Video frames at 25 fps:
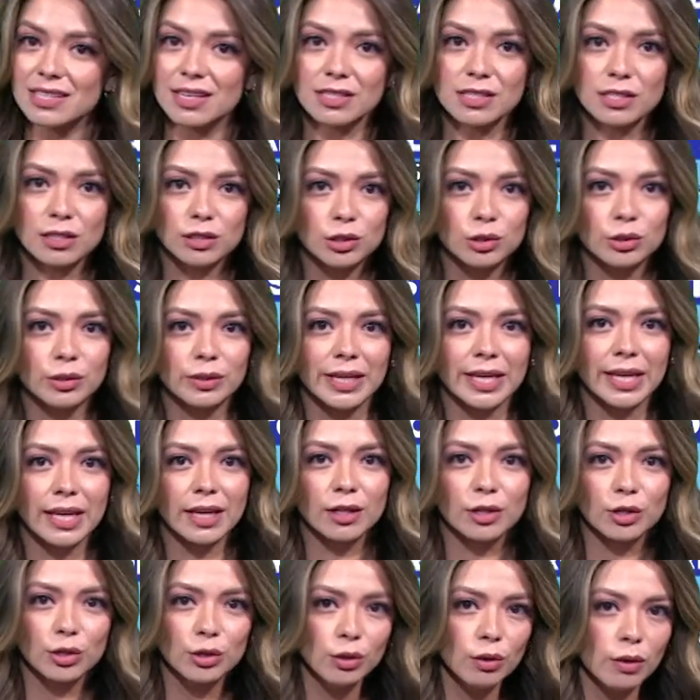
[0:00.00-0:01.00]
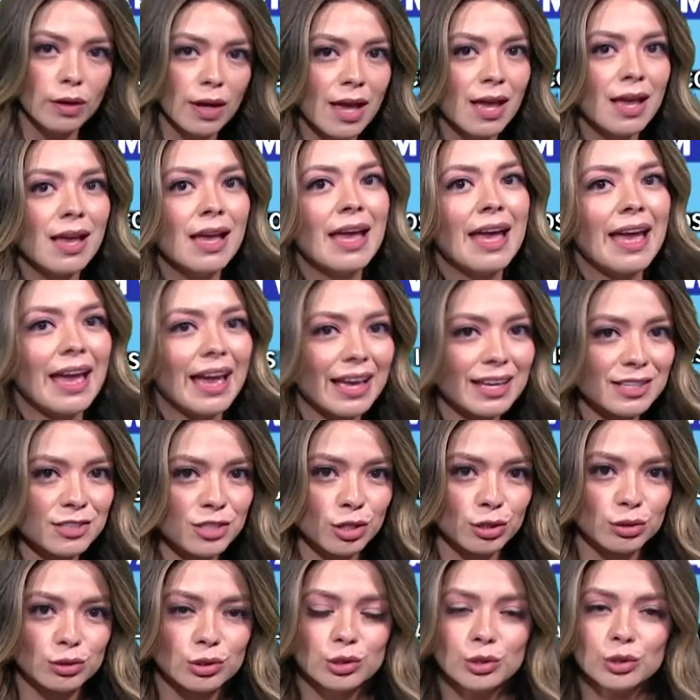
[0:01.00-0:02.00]
does include Cancun and
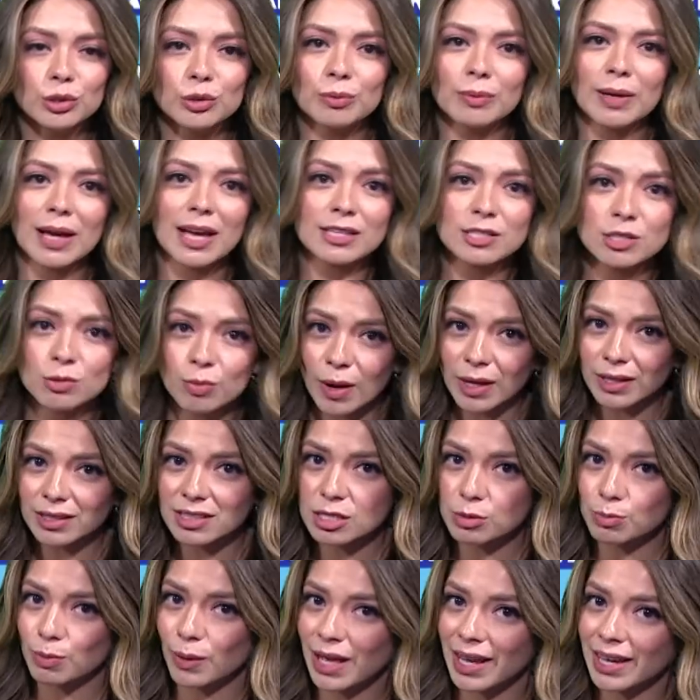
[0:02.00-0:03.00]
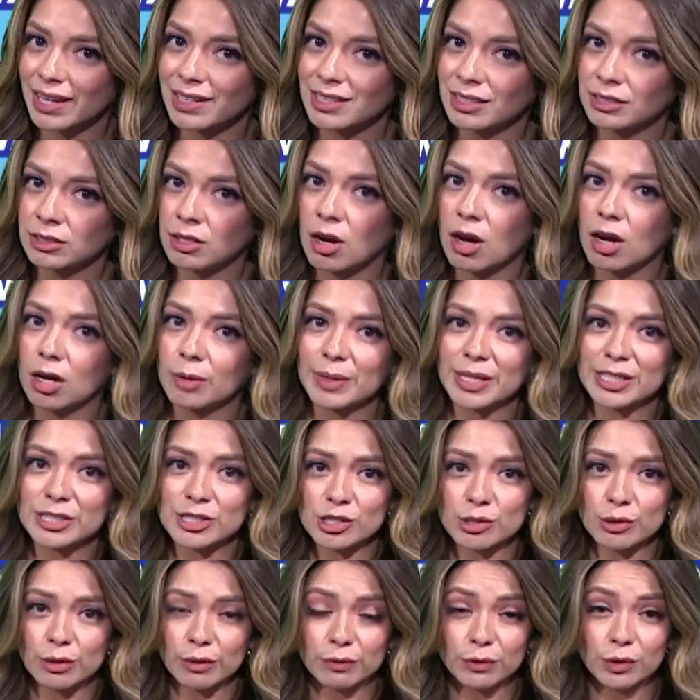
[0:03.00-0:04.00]
Tulum, as well as Playa del Carmen.
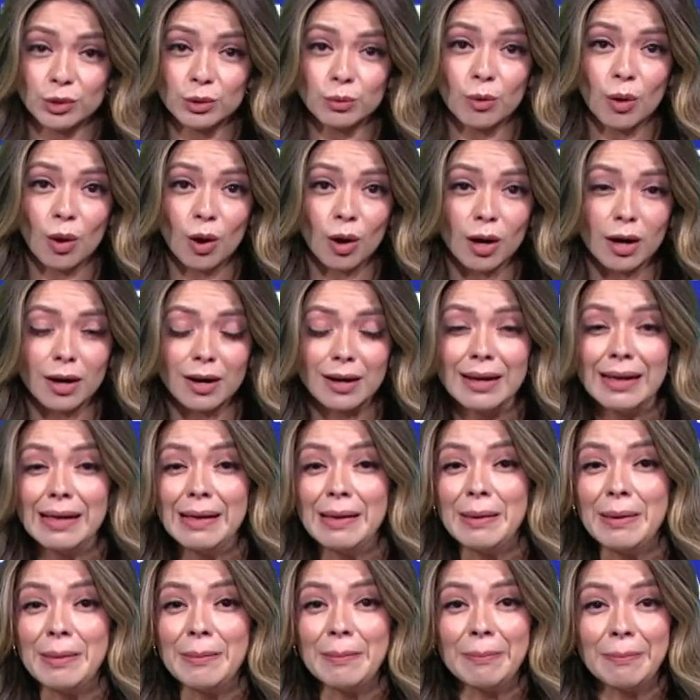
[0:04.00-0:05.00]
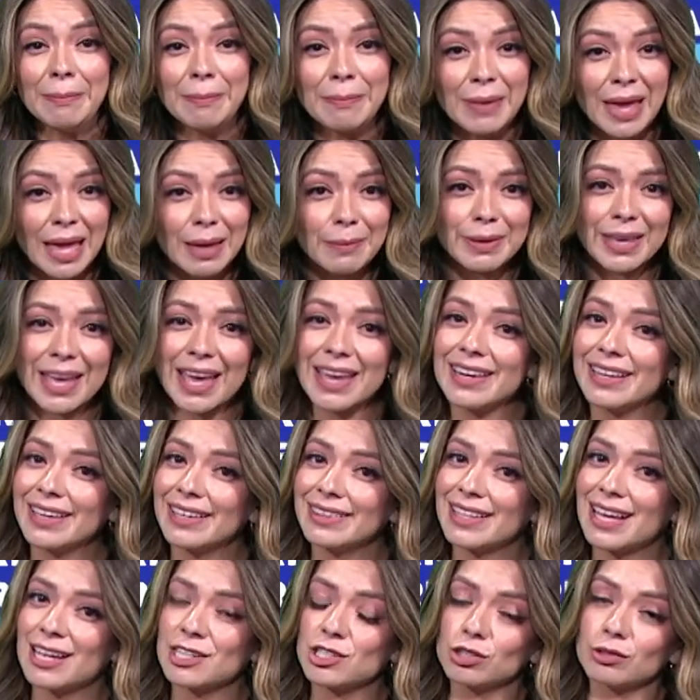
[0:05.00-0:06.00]
So if you are maybe heading
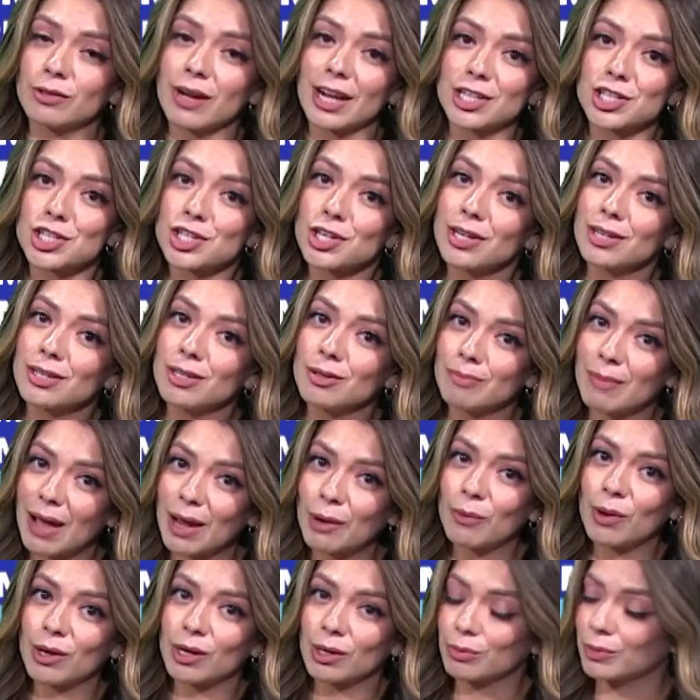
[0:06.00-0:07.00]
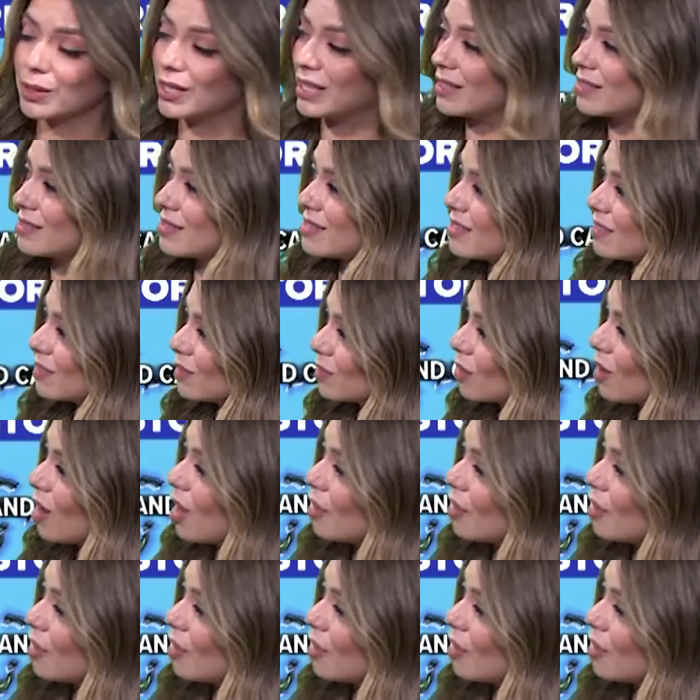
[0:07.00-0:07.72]
in that direction, you might want to reconsider.